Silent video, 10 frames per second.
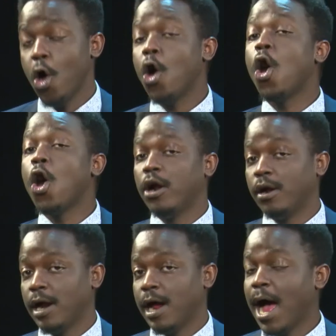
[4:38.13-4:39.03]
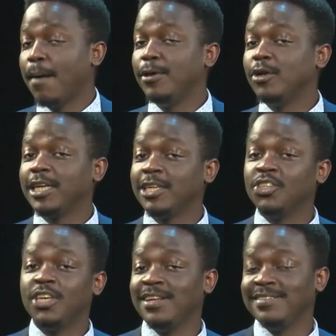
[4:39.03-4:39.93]
or 1 million Kenyan
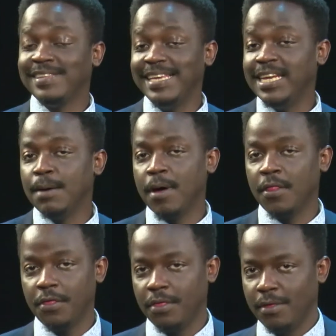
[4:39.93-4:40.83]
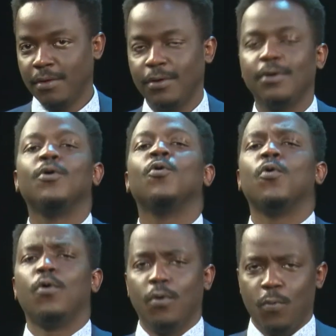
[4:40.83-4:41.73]
shillings in a month,
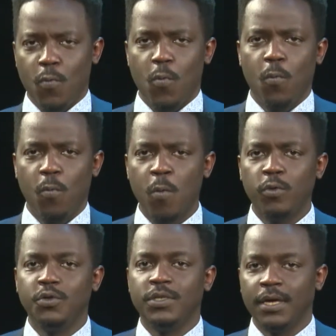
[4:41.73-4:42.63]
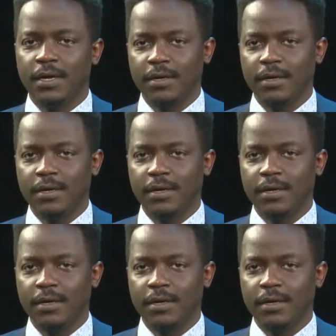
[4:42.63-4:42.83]
what would you take?